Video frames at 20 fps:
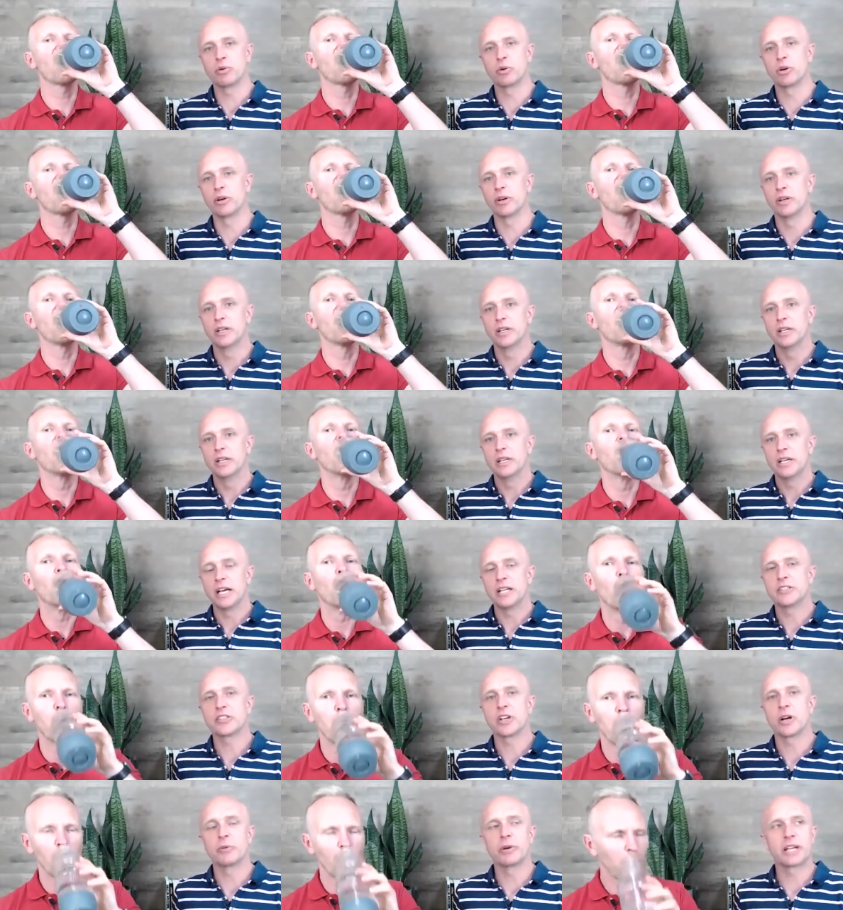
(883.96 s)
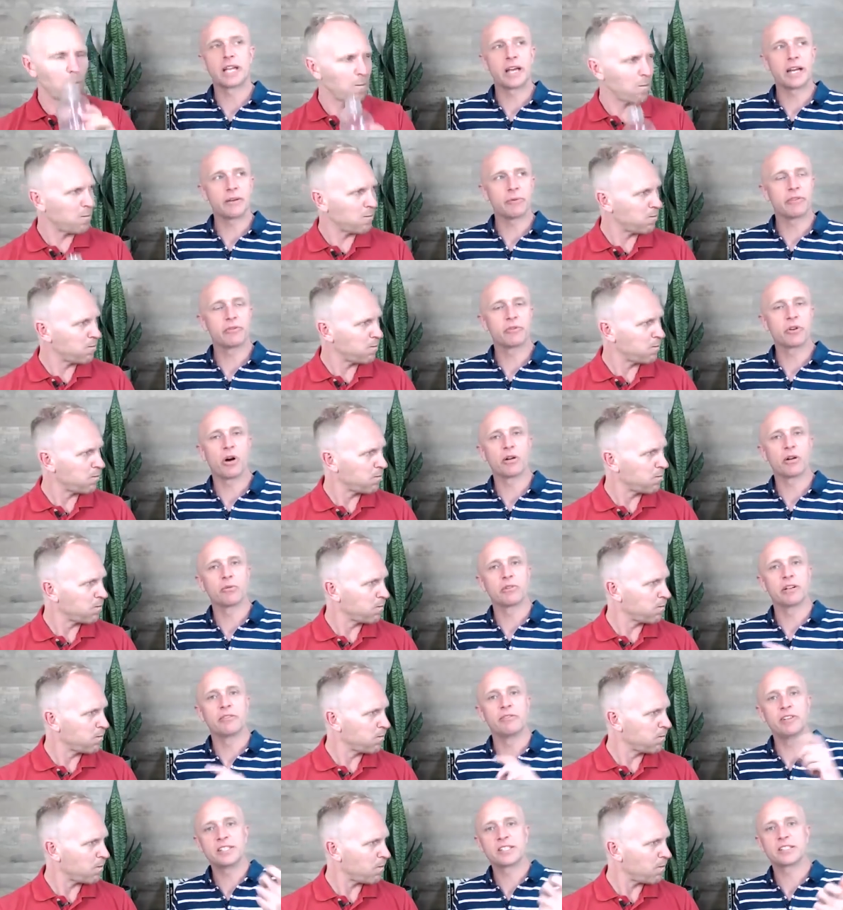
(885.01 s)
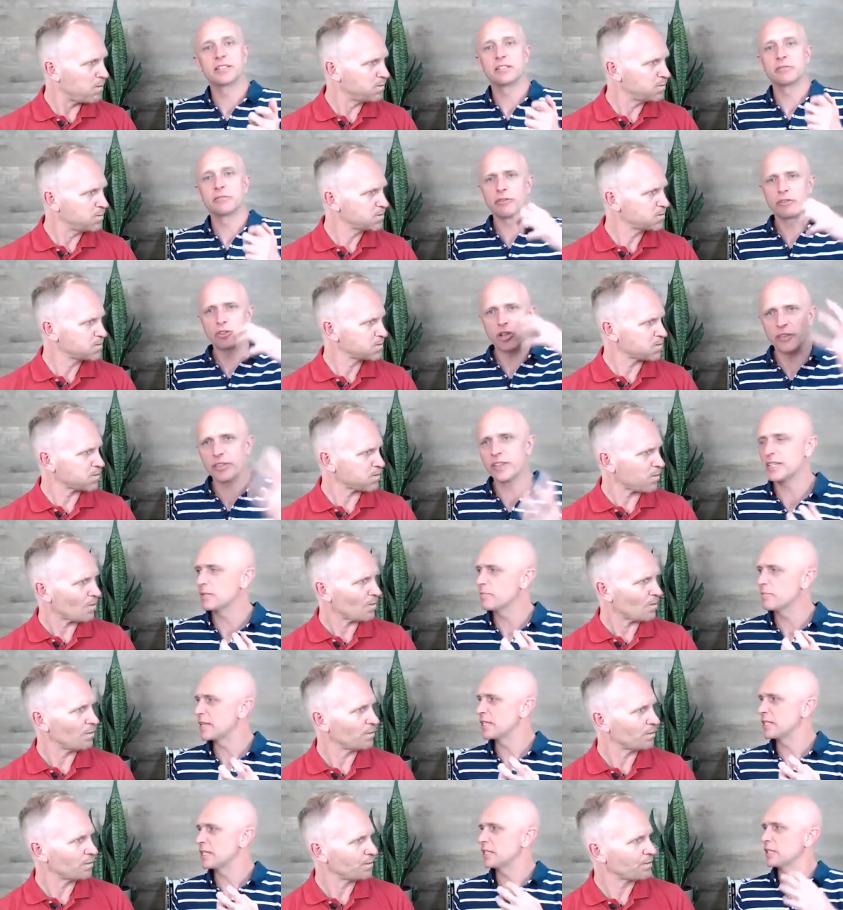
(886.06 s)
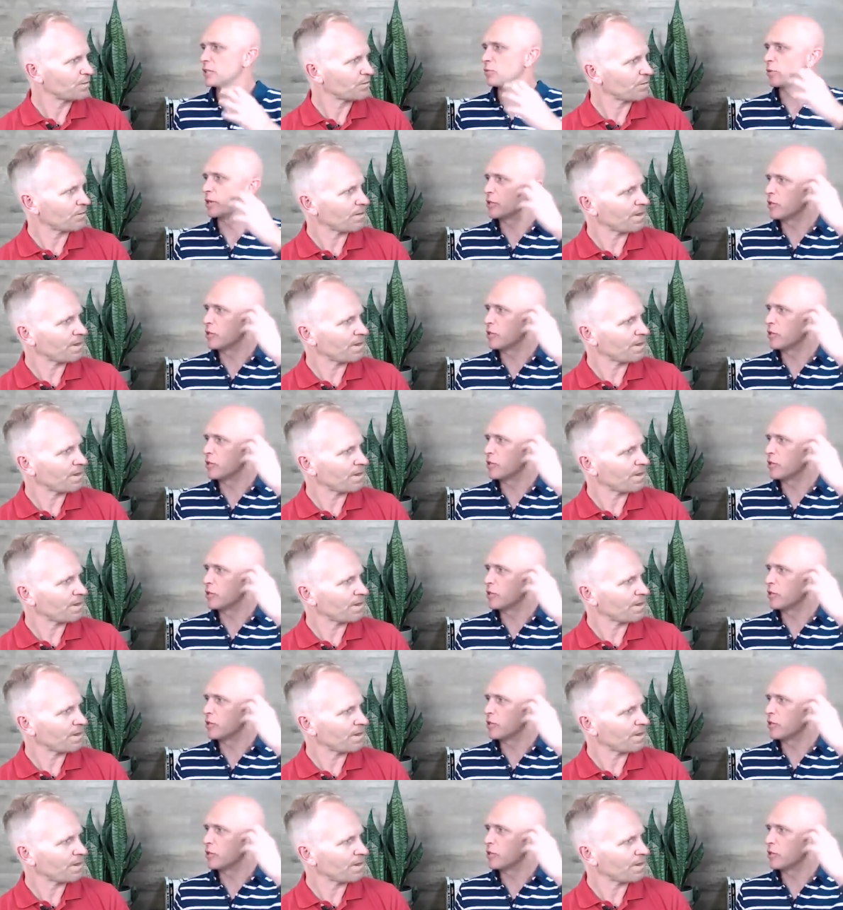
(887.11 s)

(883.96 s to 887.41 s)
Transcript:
Speaker 1: put. And so we're getting, we've got, we've listened, we've got these messages, we